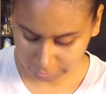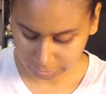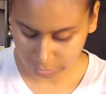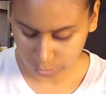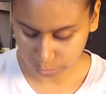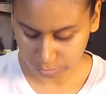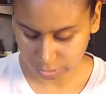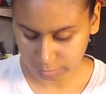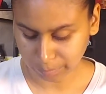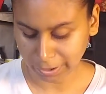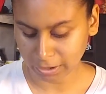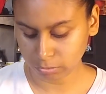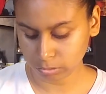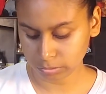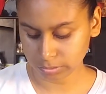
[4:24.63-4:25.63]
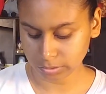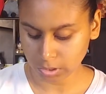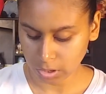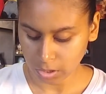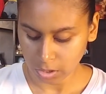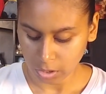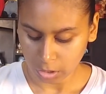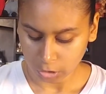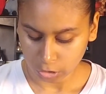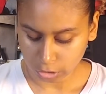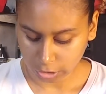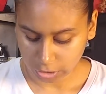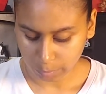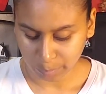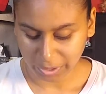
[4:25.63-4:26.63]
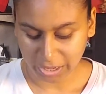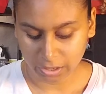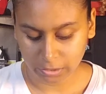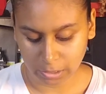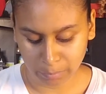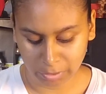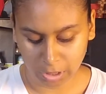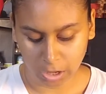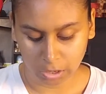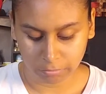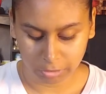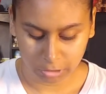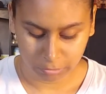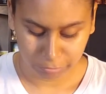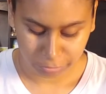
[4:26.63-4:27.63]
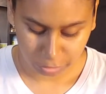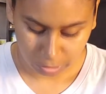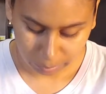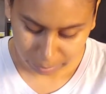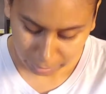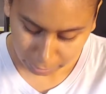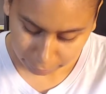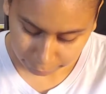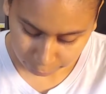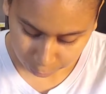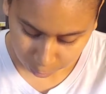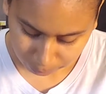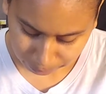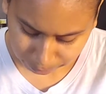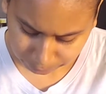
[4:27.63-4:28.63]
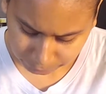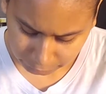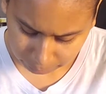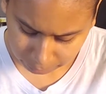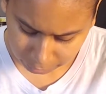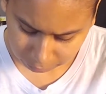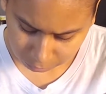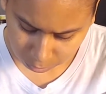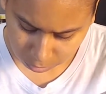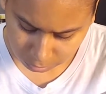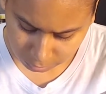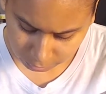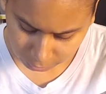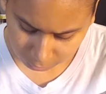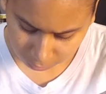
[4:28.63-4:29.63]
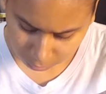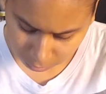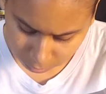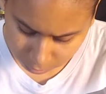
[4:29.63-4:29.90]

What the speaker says: little spirals, you're going to bake them in the oven for about, I believe it was like